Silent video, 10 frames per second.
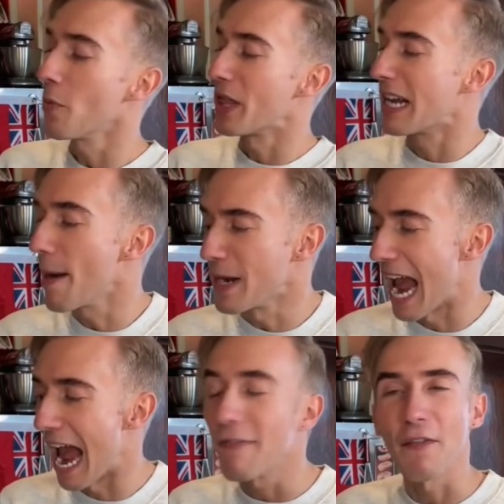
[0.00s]
with a cup and
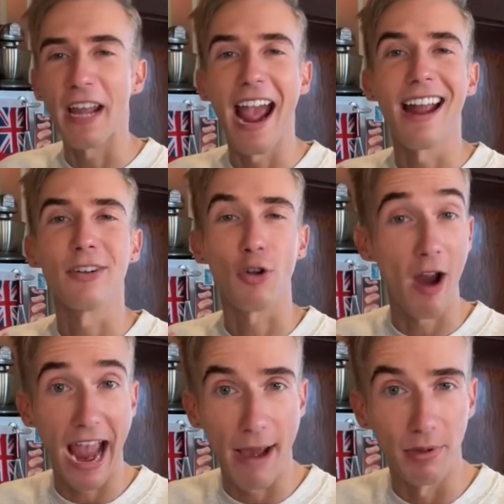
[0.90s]
a half of canned
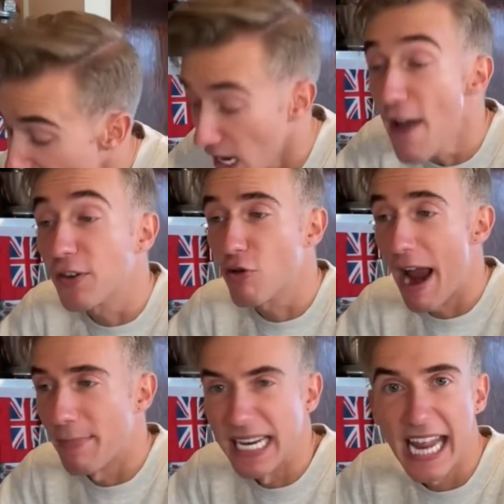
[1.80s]
crab. I love
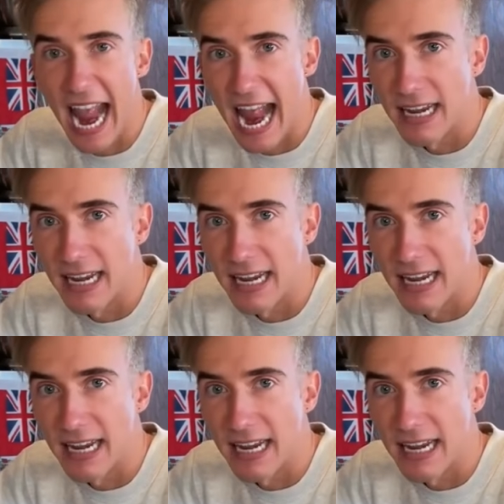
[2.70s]
crab in a can.